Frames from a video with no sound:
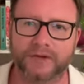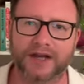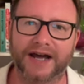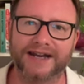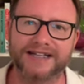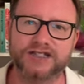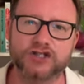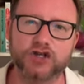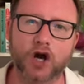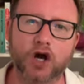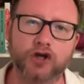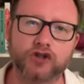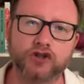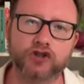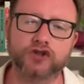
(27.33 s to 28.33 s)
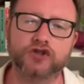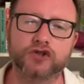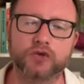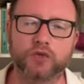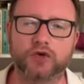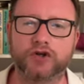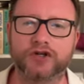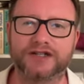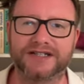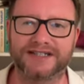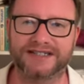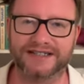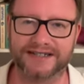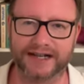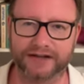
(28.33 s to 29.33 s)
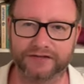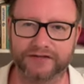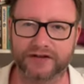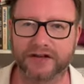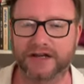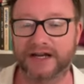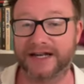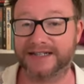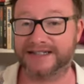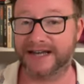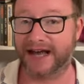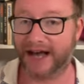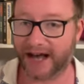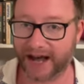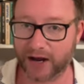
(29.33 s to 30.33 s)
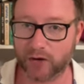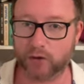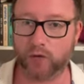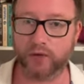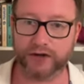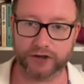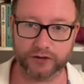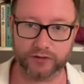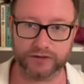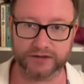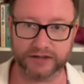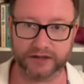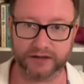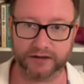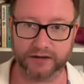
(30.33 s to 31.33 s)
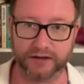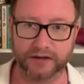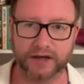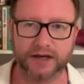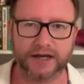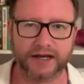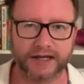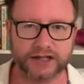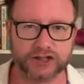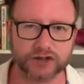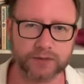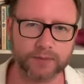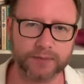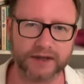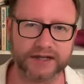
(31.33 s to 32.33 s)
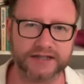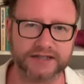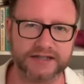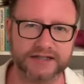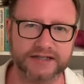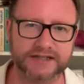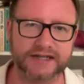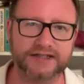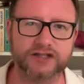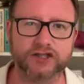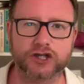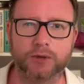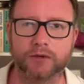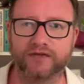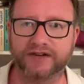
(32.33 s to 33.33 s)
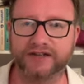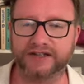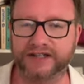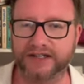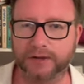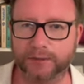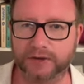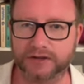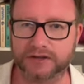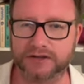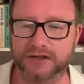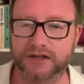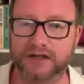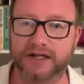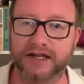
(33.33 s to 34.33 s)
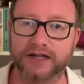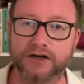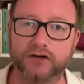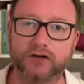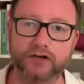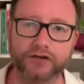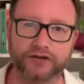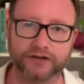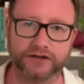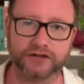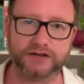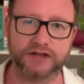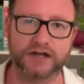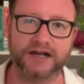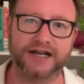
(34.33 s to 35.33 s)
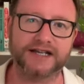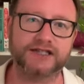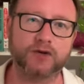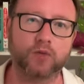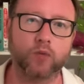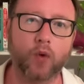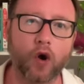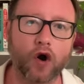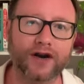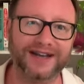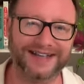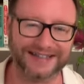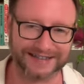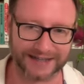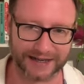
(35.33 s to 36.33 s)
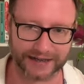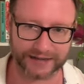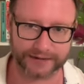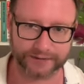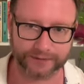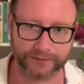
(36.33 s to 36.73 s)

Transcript: And it's not just the word itself. It's how we use it. In some places, it's a term of endearment. In others, it's a warning sign.